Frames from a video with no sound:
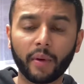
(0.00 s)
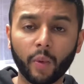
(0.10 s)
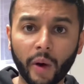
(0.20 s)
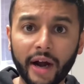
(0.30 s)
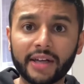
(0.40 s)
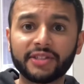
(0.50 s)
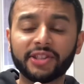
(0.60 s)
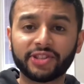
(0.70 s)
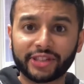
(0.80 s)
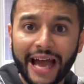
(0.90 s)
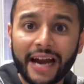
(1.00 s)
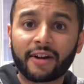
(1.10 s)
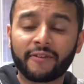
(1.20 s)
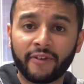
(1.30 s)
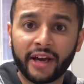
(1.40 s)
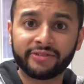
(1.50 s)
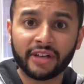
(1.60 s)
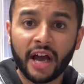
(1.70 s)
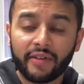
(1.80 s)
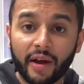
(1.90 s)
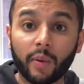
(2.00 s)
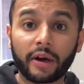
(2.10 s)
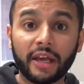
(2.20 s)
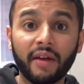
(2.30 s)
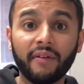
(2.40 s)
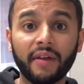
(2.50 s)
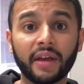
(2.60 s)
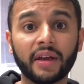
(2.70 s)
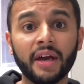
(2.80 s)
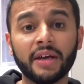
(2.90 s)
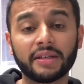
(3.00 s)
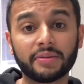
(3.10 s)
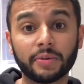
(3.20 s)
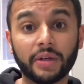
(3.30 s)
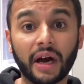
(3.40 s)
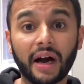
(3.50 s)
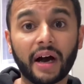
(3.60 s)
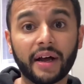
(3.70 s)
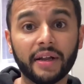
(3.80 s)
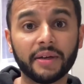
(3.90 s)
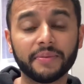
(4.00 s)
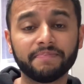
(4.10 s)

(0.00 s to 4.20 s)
Where's the sacrifice that we're giving to God?